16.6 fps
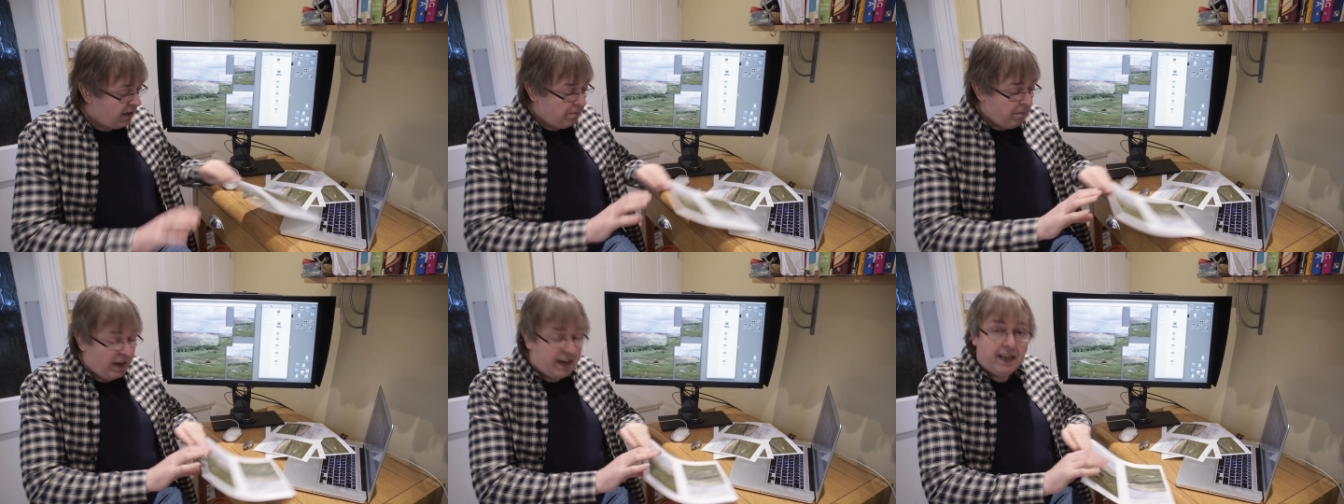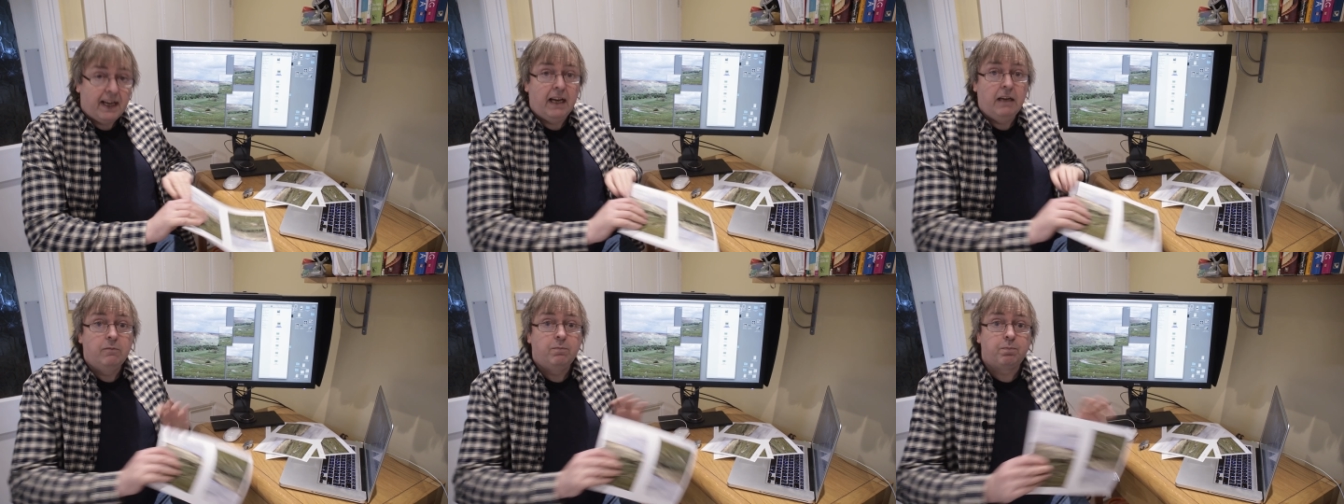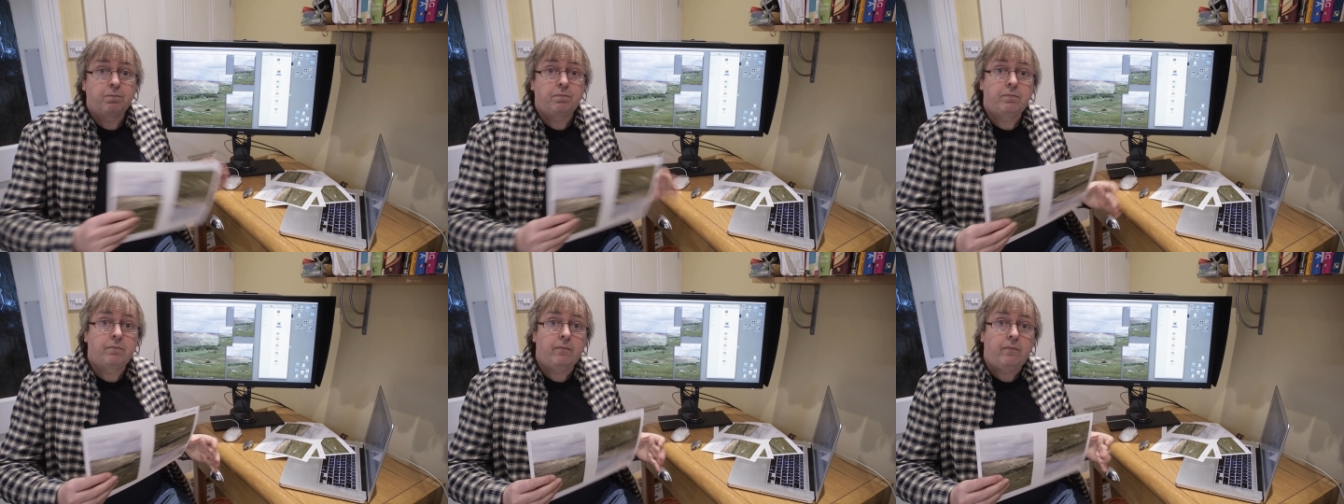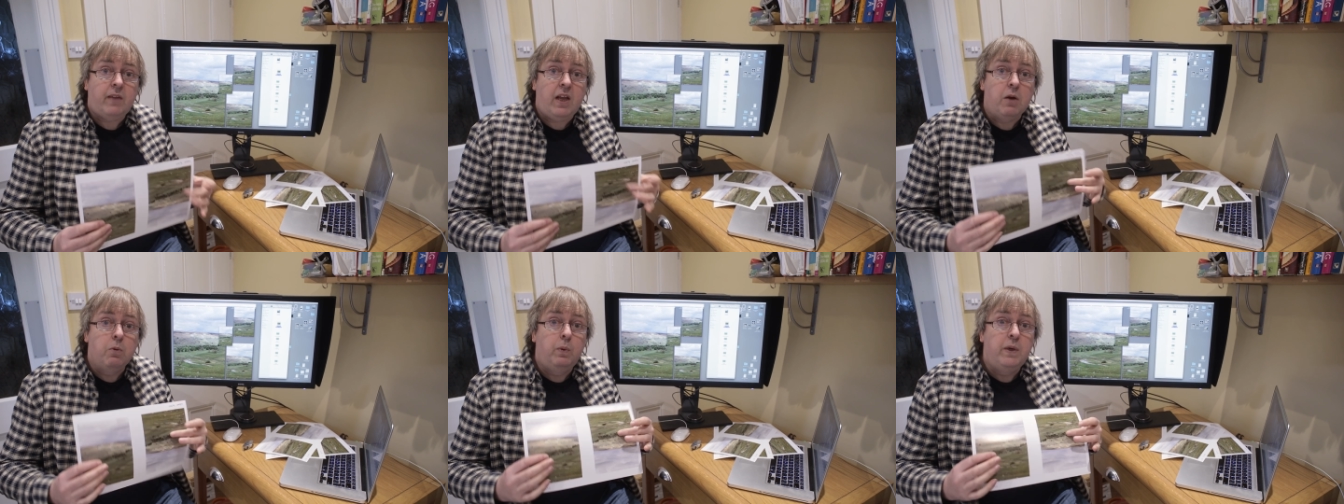I'm making,
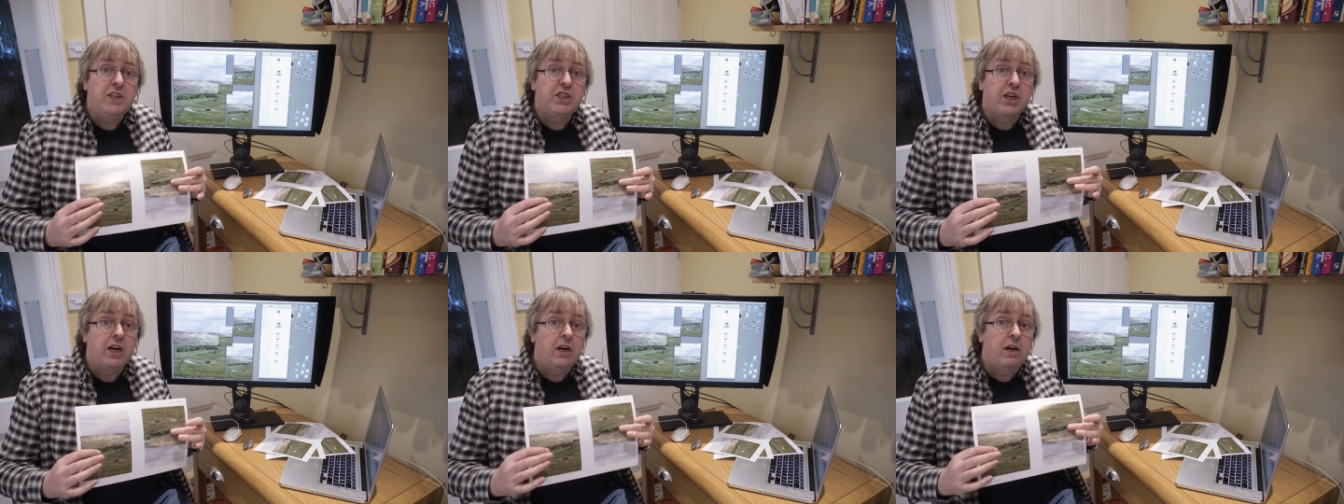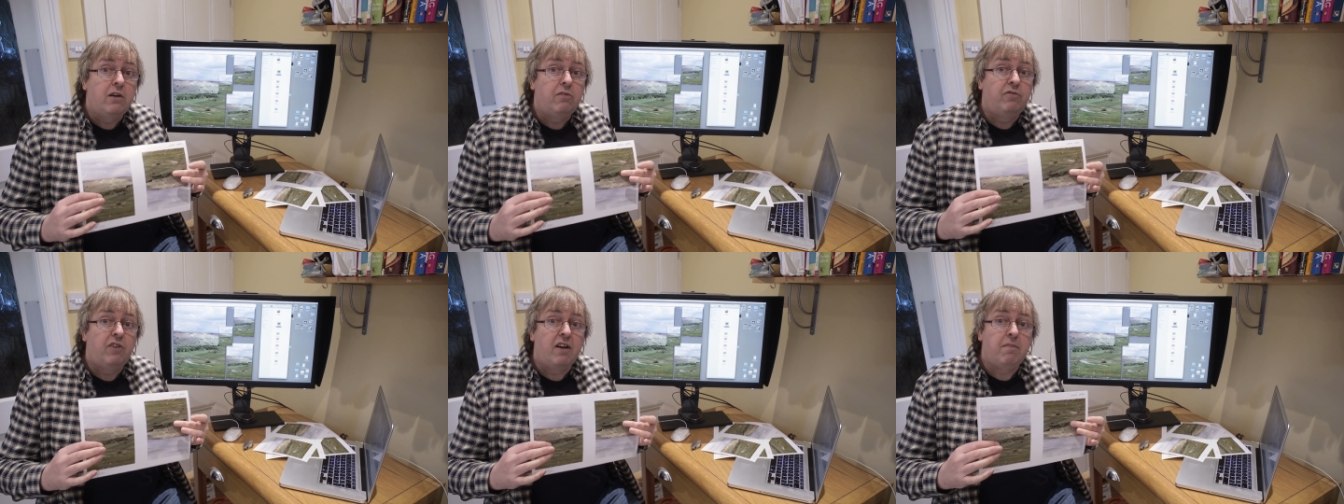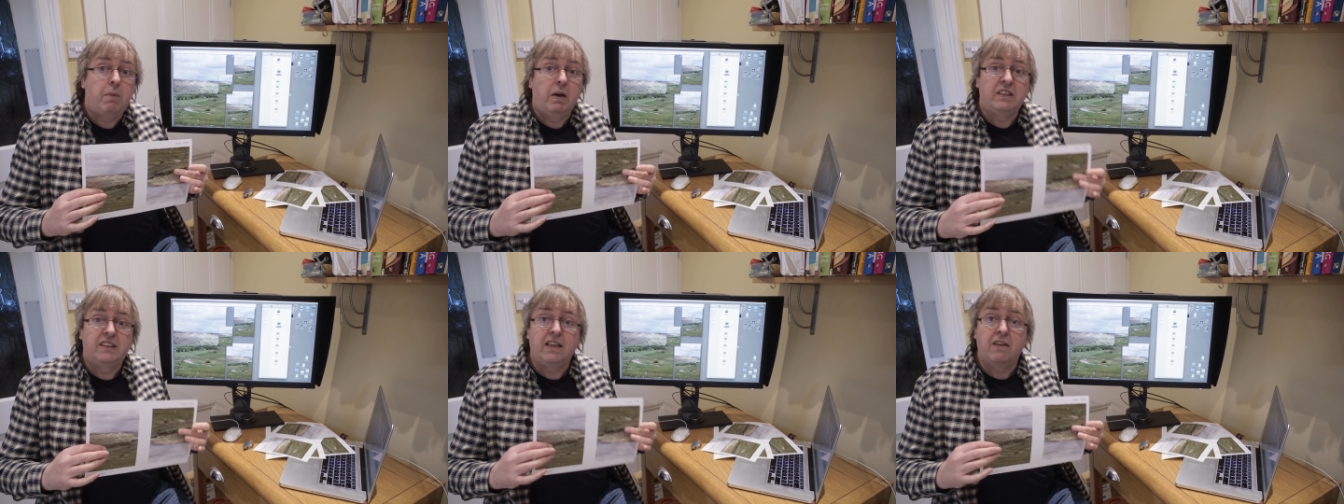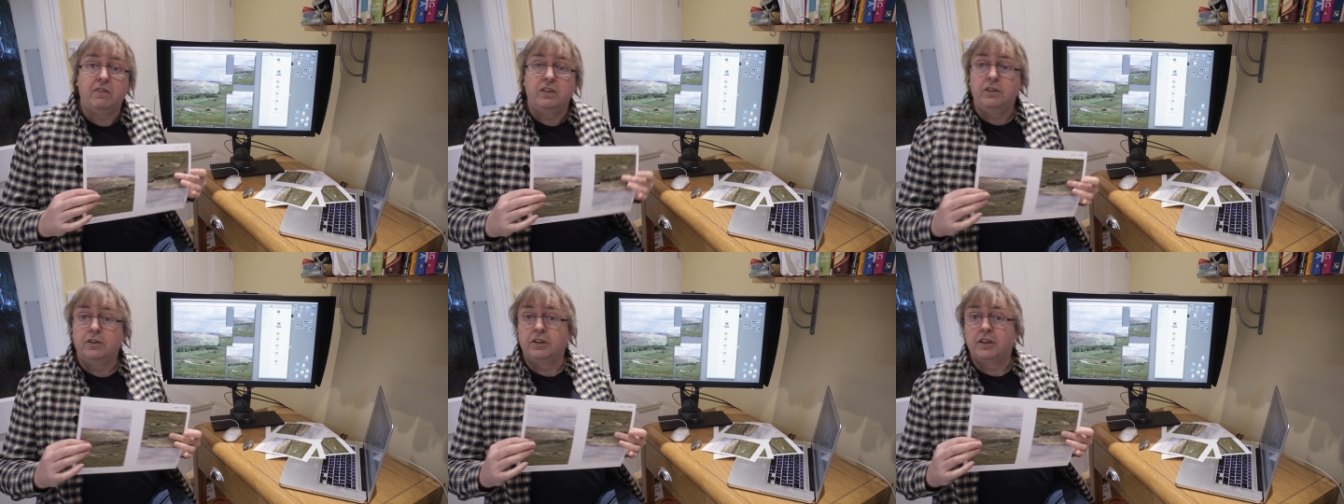which are
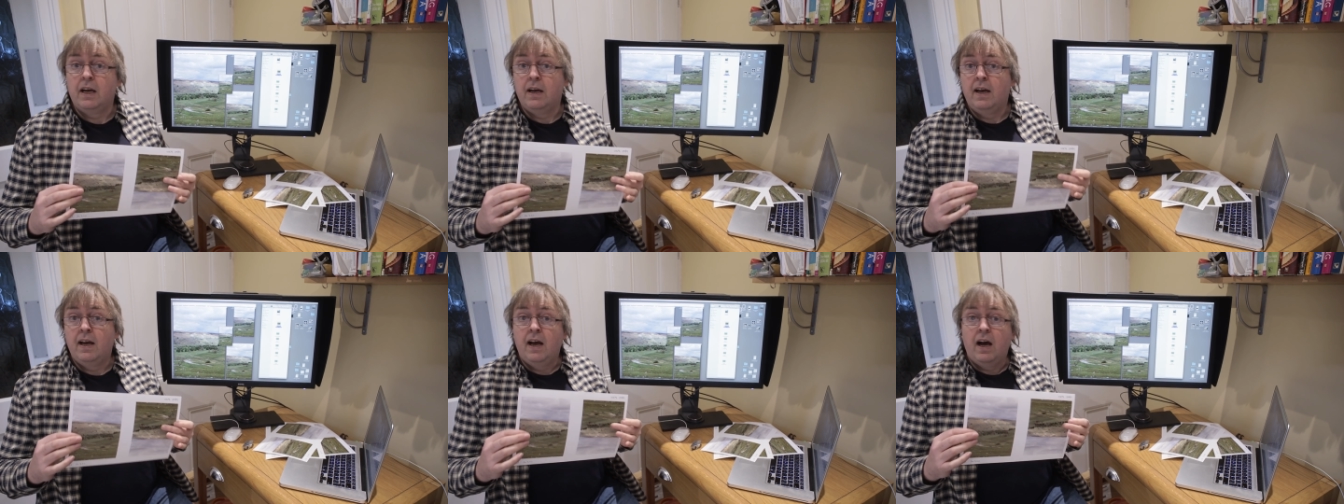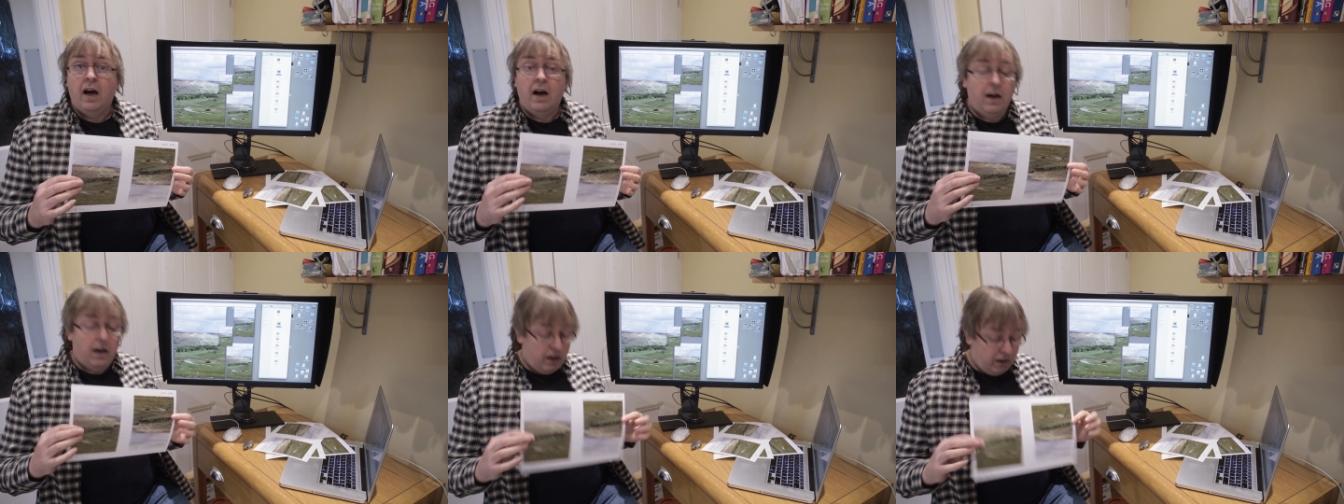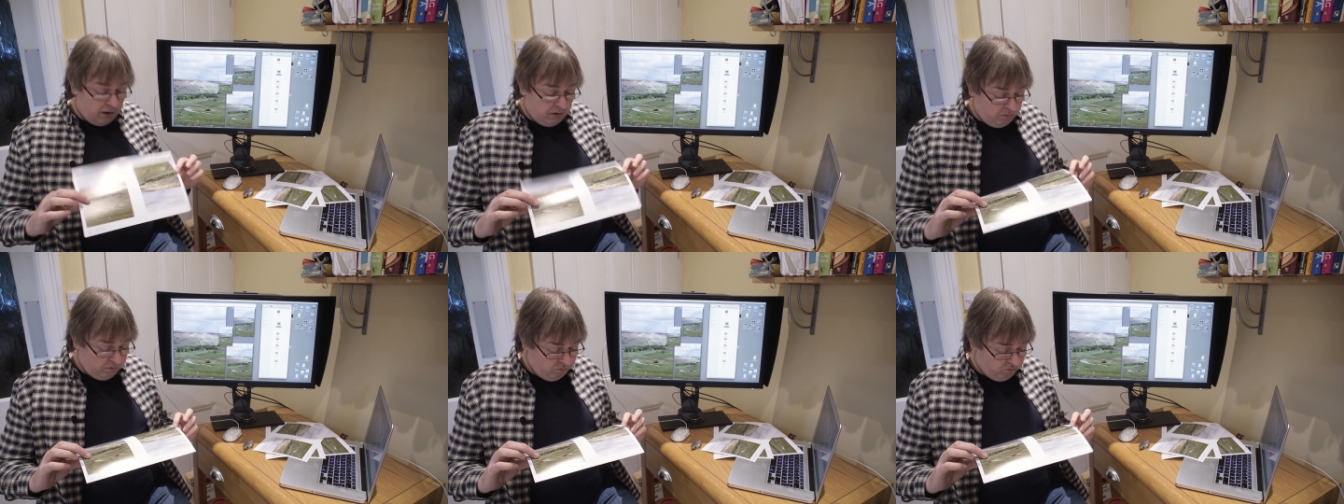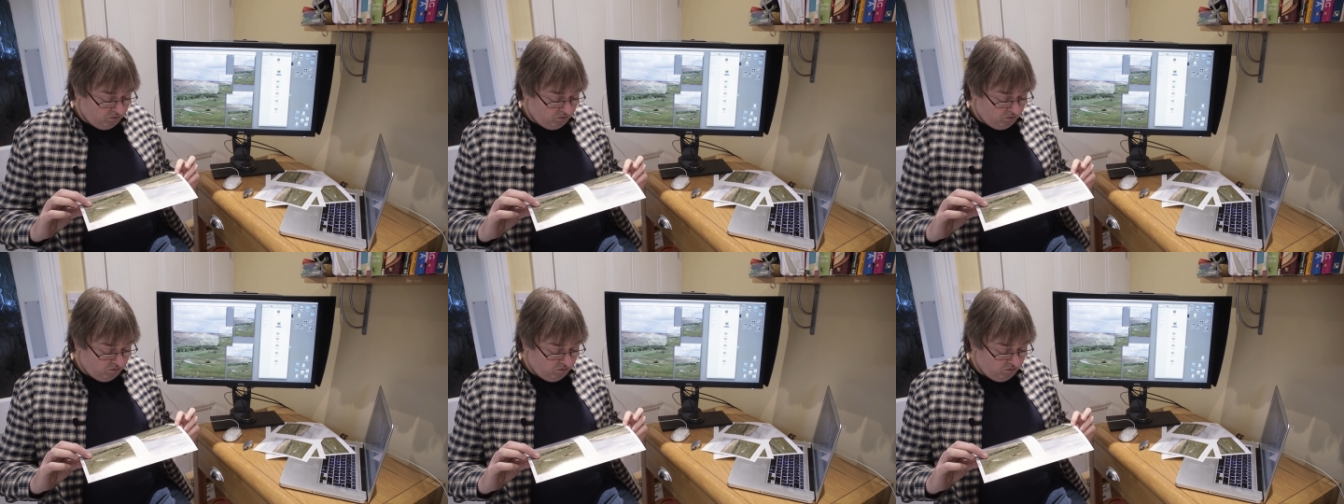5x7s, are